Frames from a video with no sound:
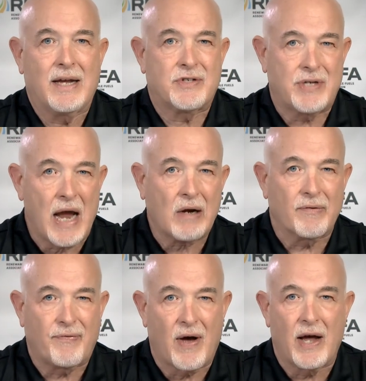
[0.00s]
and
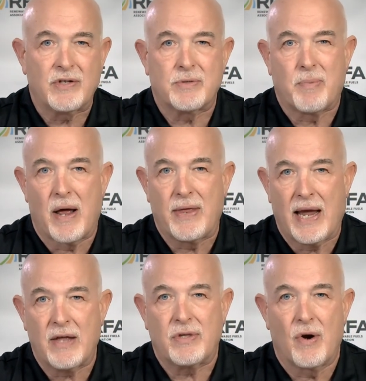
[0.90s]
sacrificed by
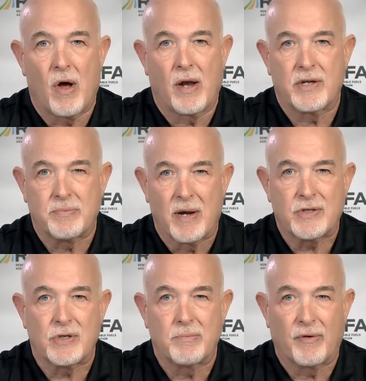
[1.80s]
the ethanol as
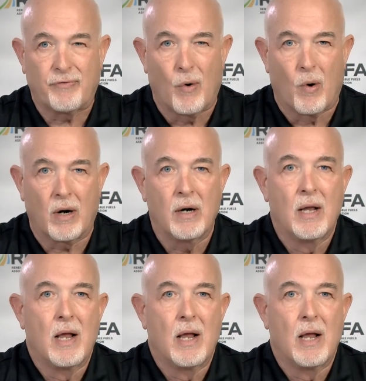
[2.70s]
mentioned before,